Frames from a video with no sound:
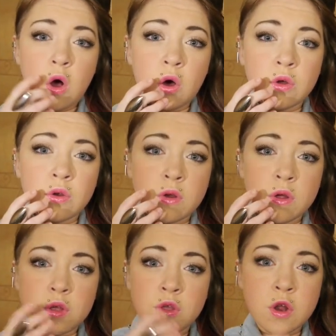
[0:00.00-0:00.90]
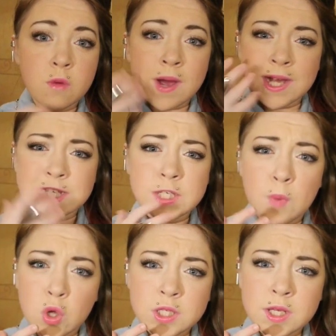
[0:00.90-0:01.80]
on you know my
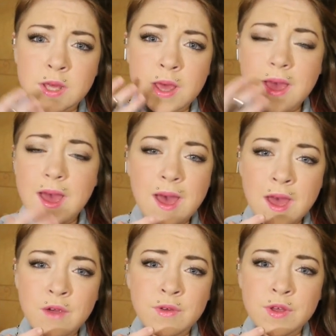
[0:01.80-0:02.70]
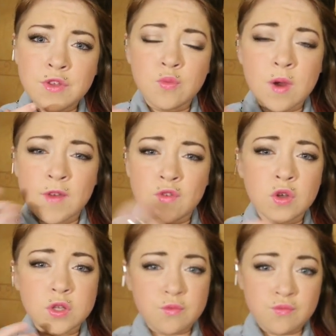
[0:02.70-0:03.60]
spotty areas where I've
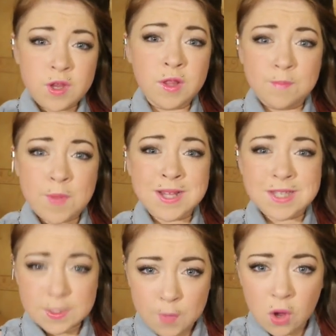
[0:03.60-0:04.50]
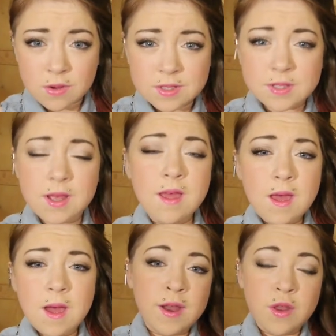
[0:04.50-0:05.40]
got real bad spots
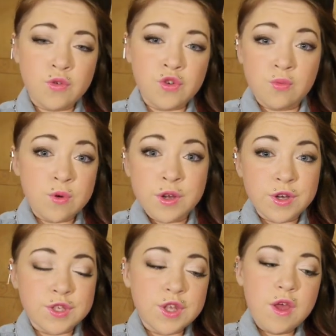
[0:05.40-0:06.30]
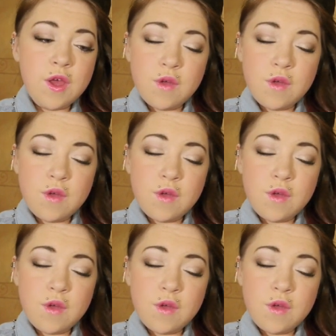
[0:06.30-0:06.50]
and it just works